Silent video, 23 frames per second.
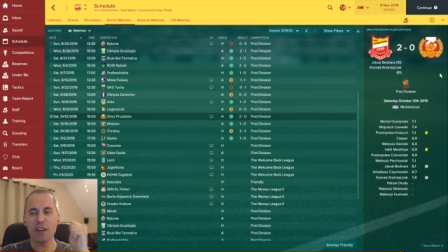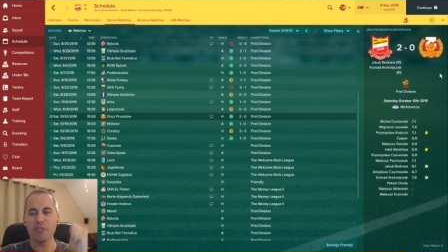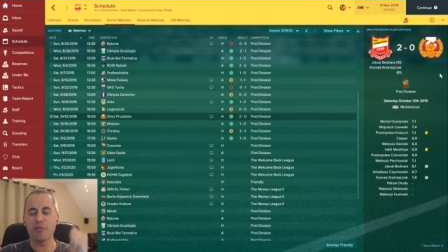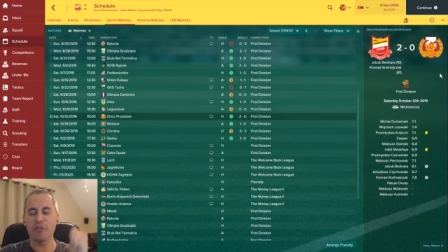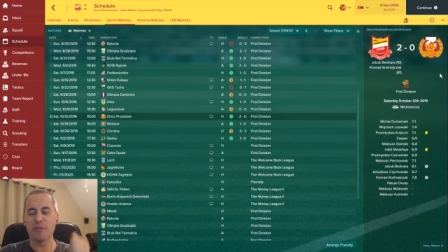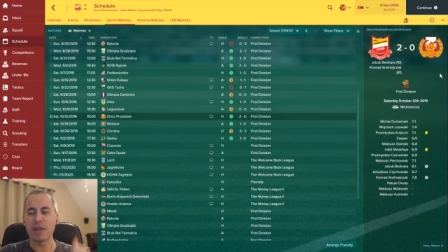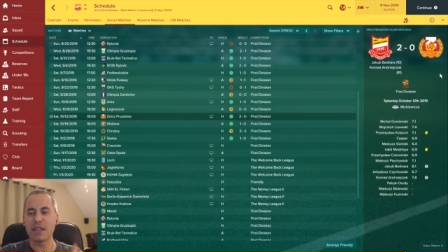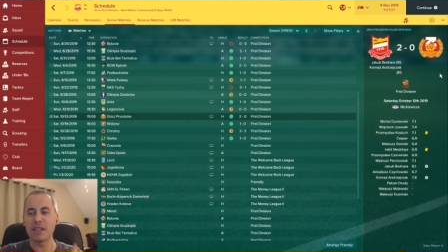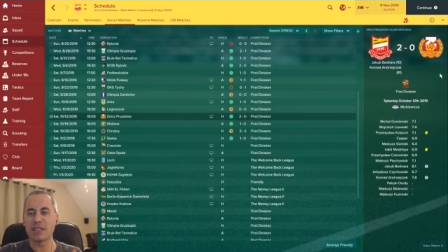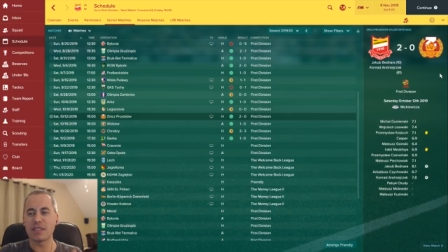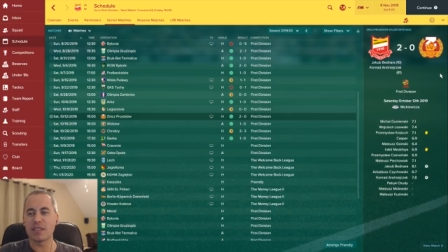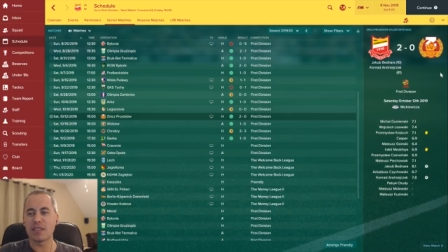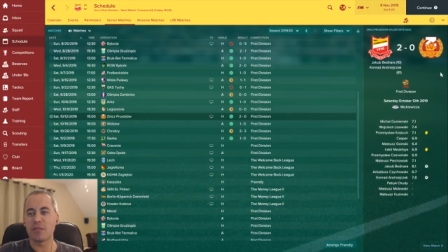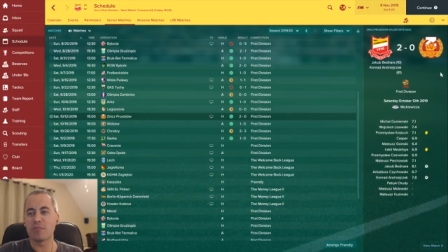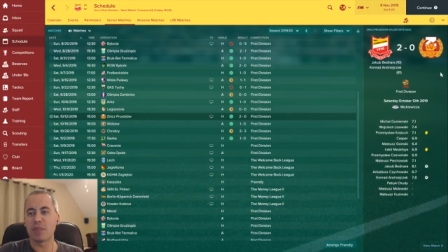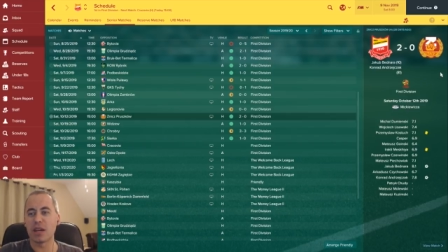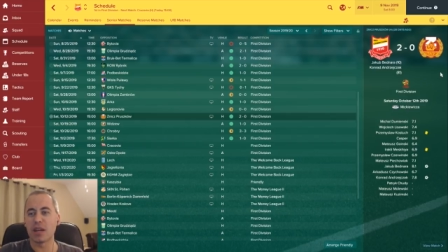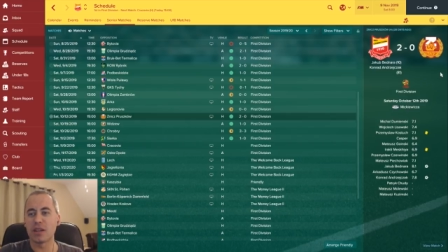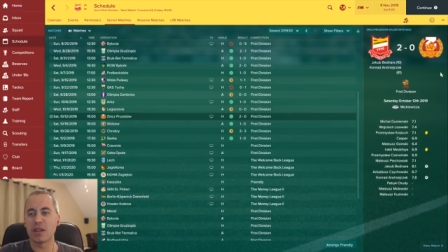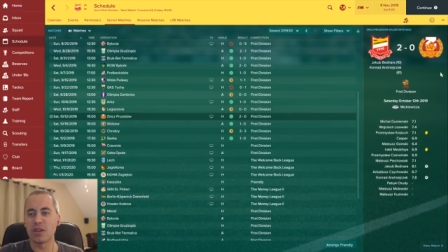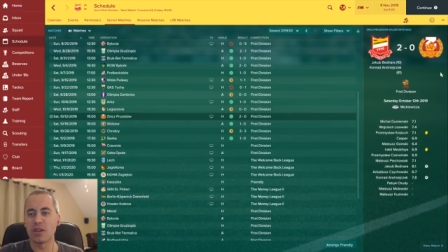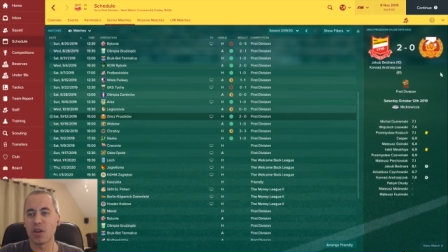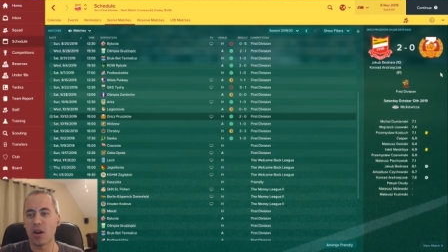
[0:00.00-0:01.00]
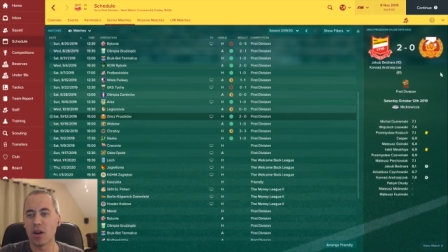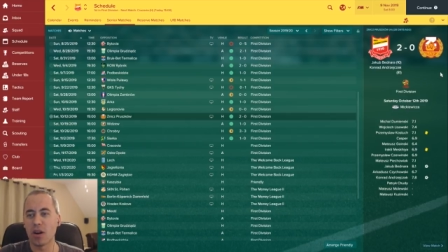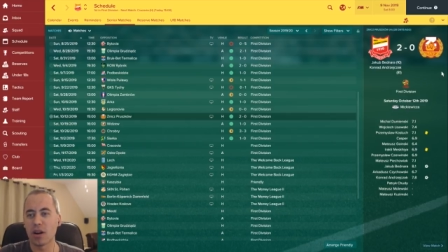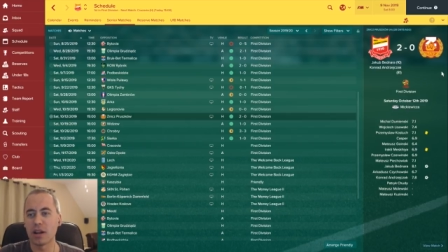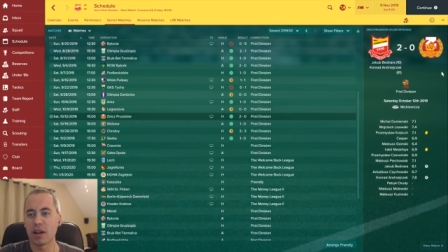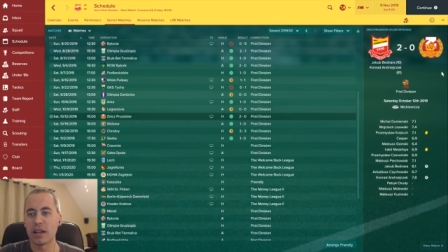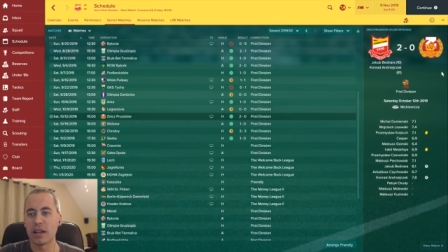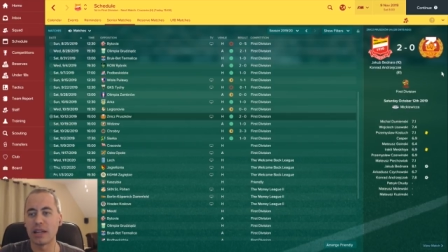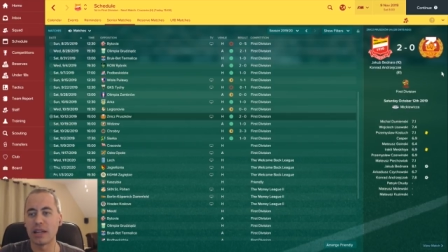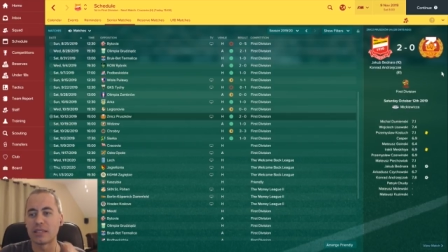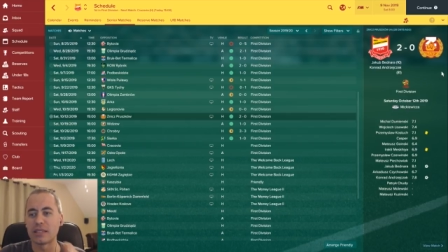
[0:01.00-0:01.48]
me some
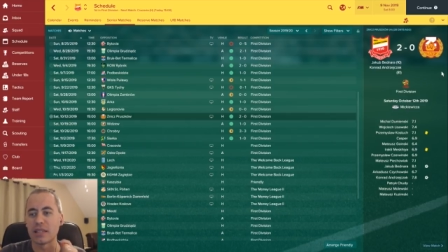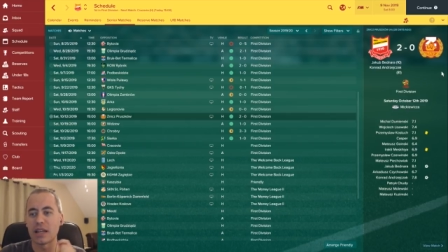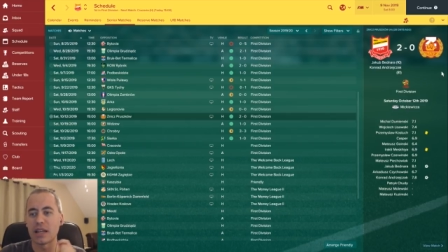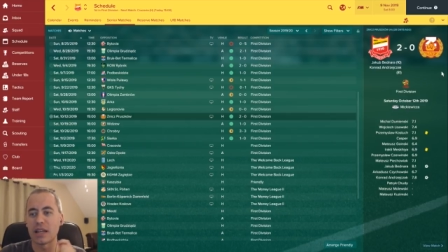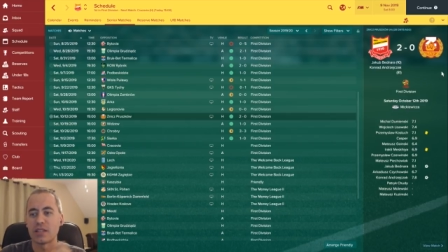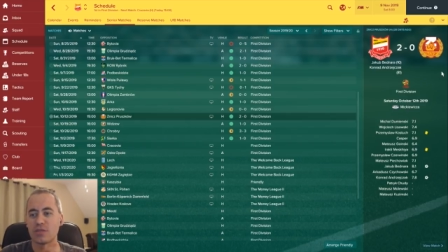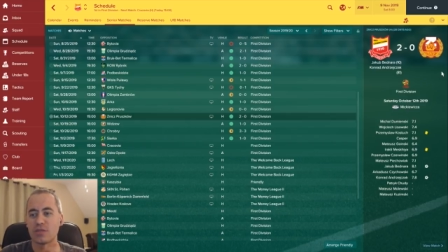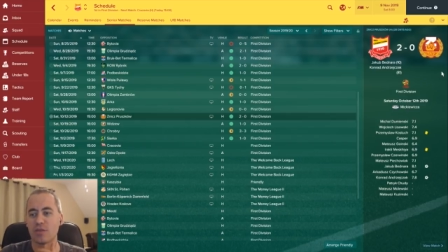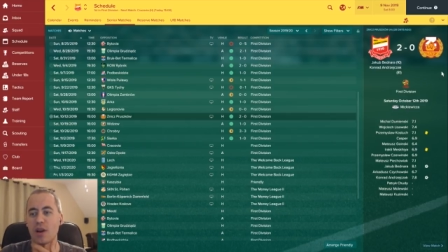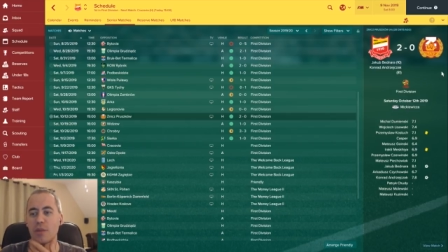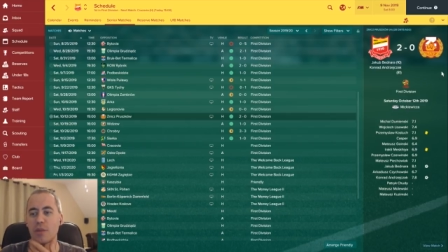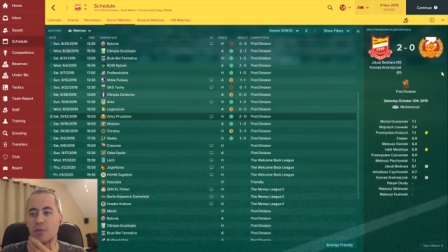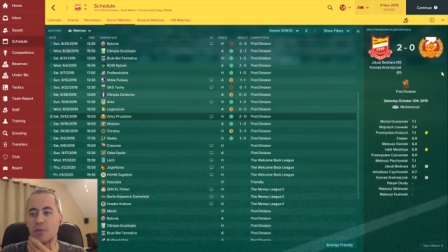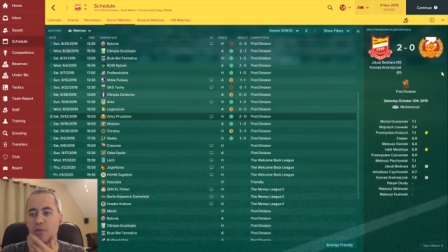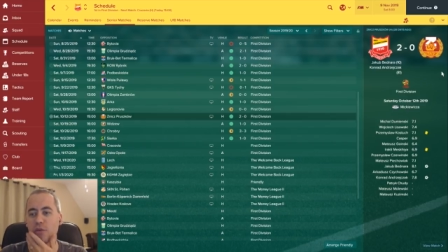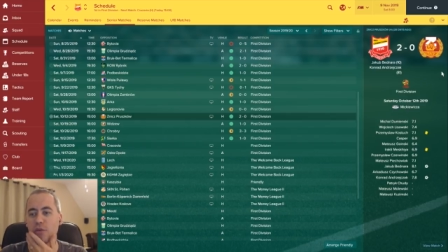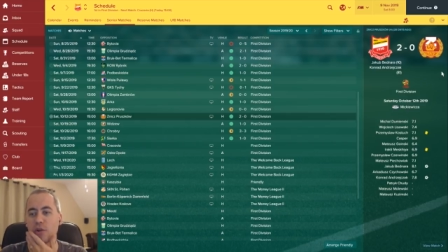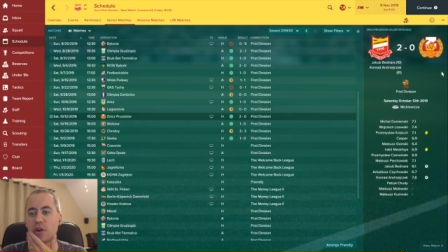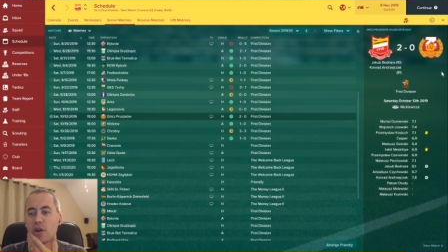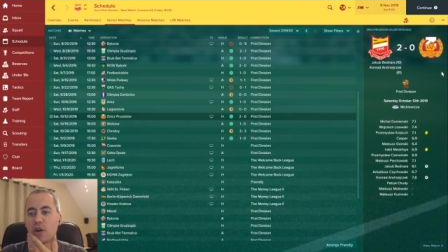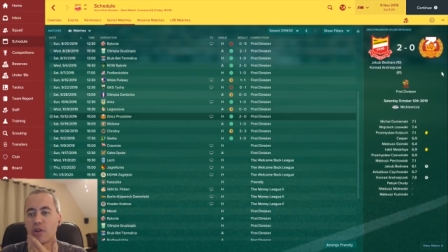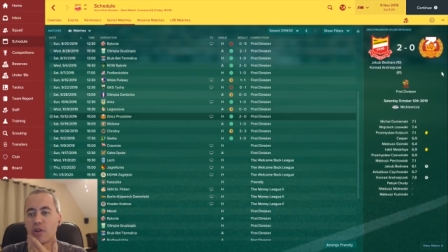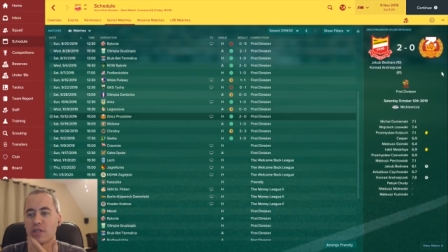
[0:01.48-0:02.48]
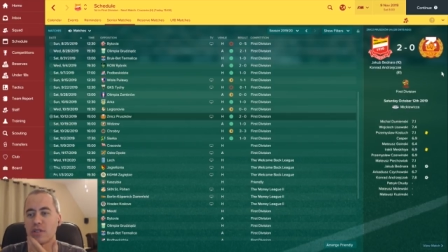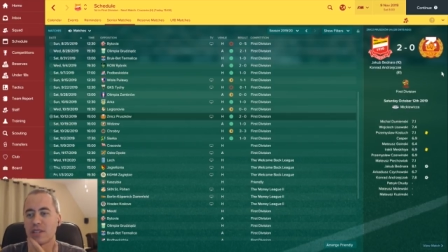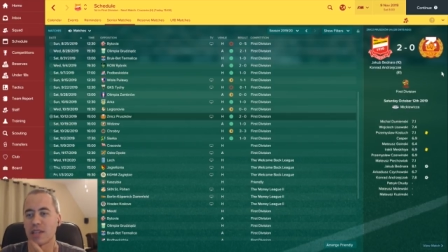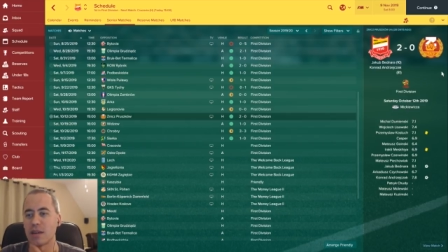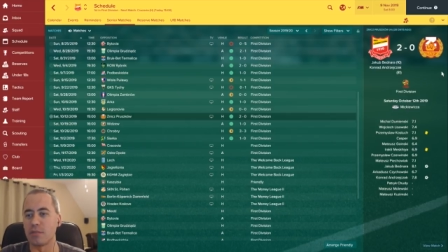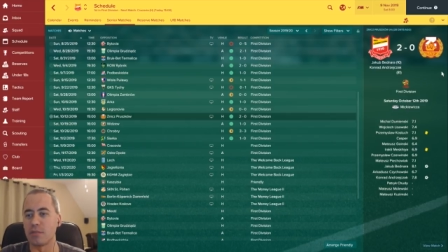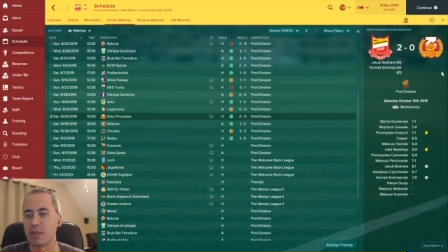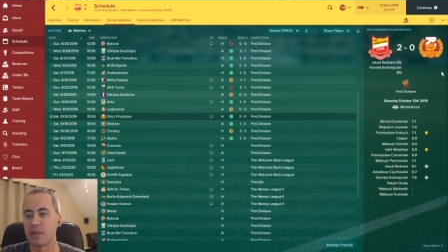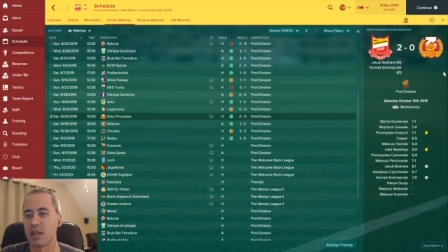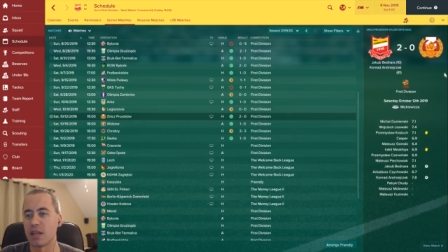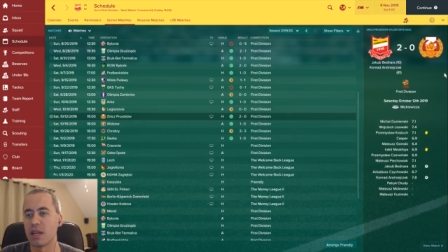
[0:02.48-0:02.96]
Bednara, he says right before cursing
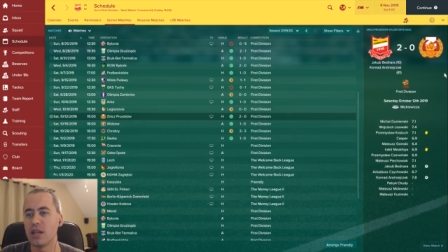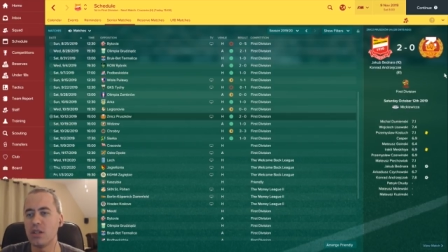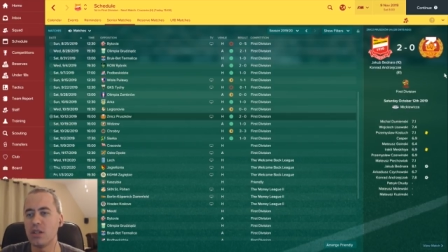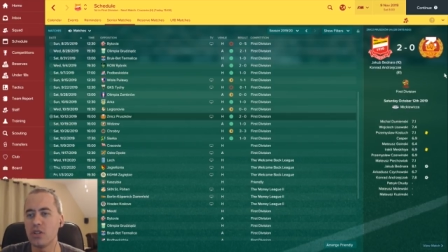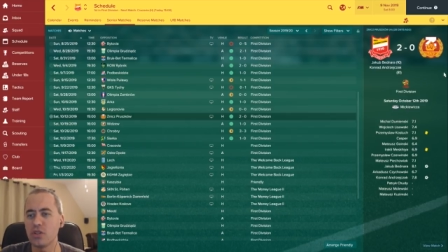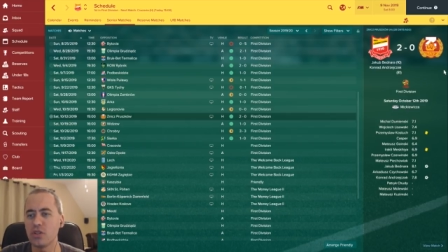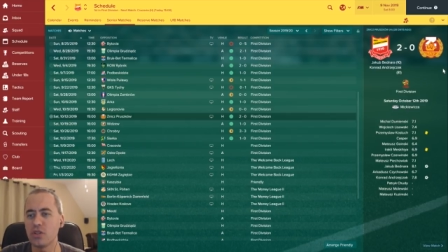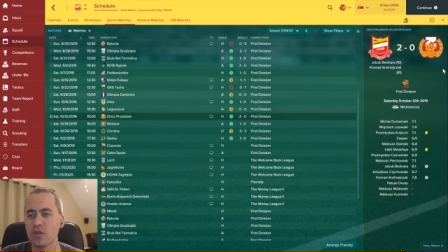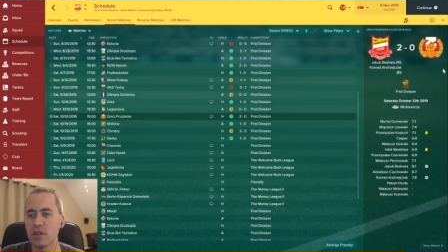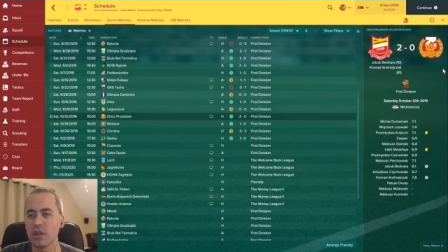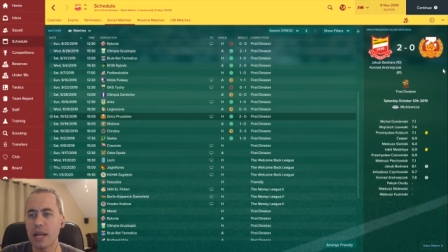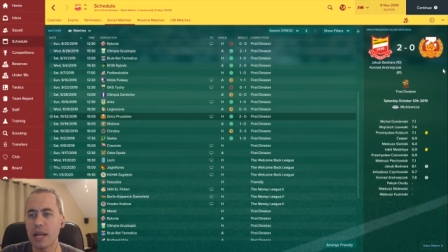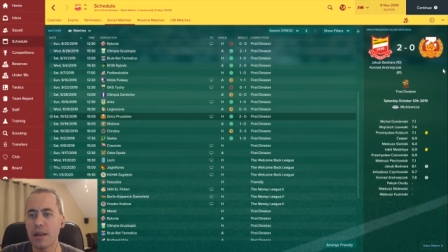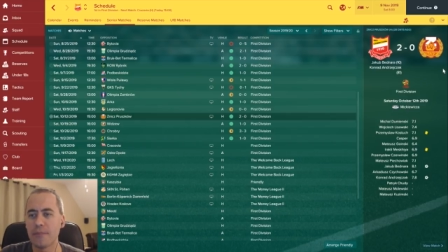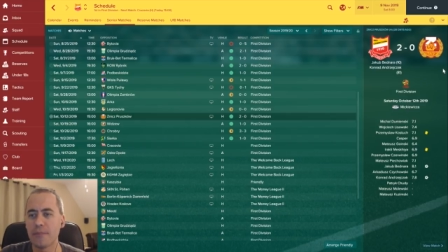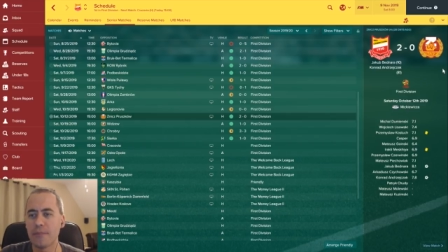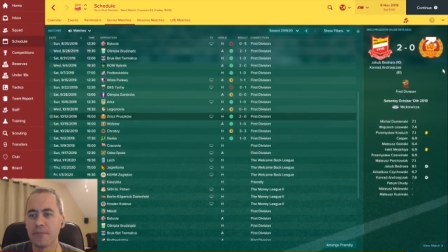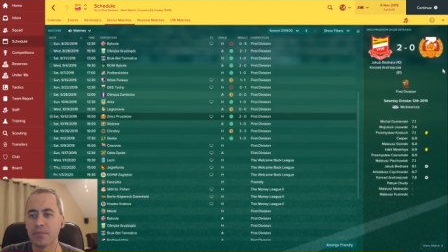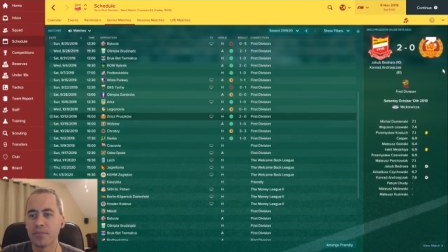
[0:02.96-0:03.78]
him to injury.